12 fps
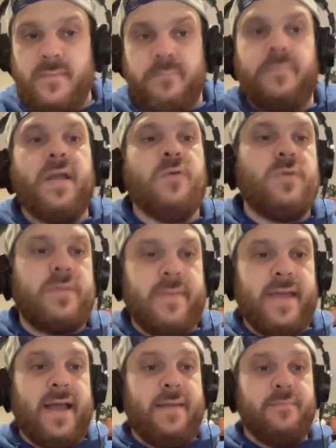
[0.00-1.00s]
bear with
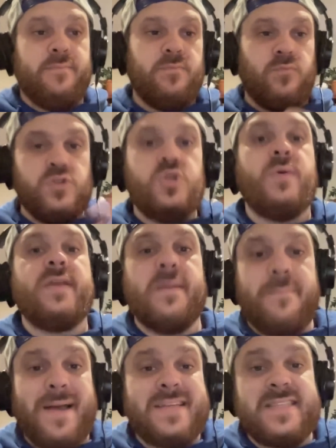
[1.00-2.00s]
me. I'm doing
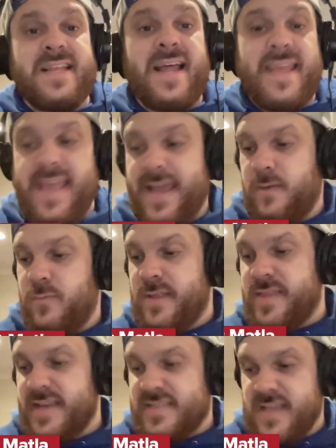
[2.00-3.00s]
the best that I can
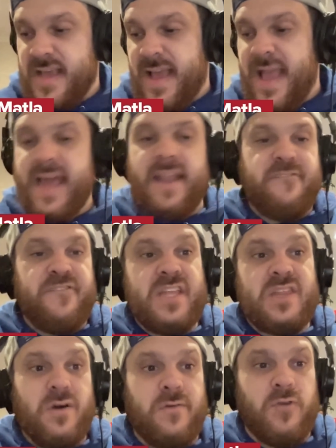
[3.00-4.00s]
with this. And at
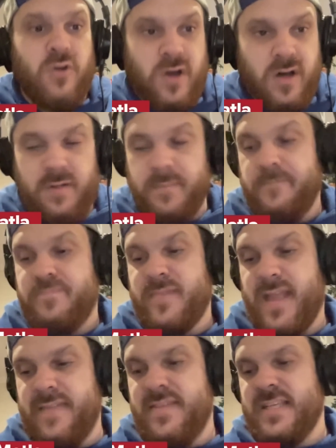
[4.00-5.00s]
5th overall,
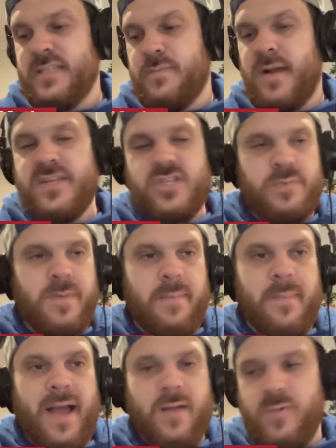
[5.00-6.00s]
and this might just be
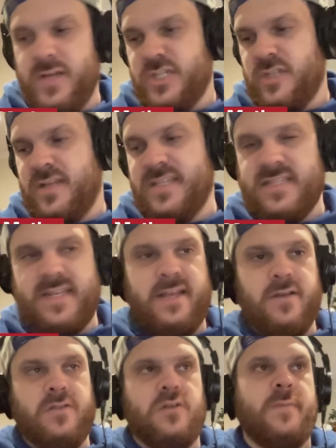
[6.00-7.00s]
my wish list
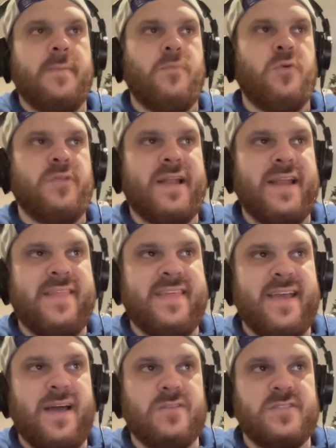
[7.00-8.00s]
here a little bit more than
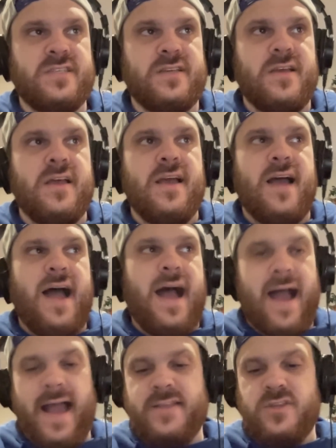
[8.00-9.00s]
anything else,
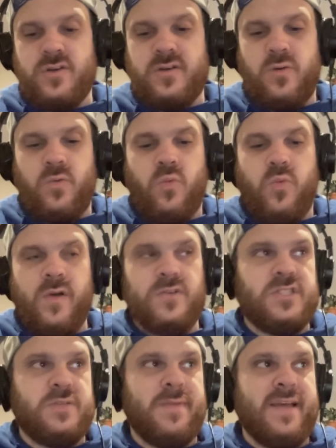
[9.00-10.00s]
I took Will
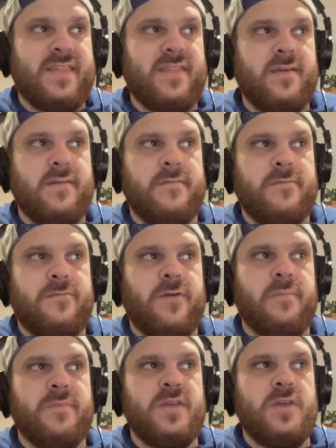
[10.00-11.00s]
Smith
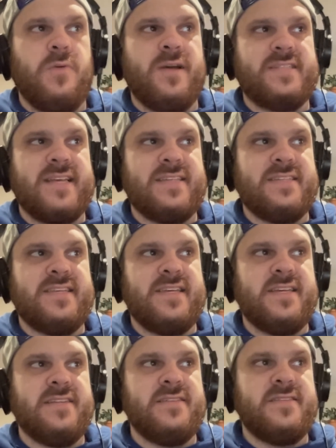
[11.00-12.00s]
from the
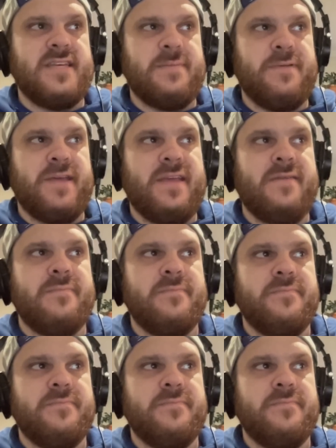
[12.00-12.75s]
USNTDP.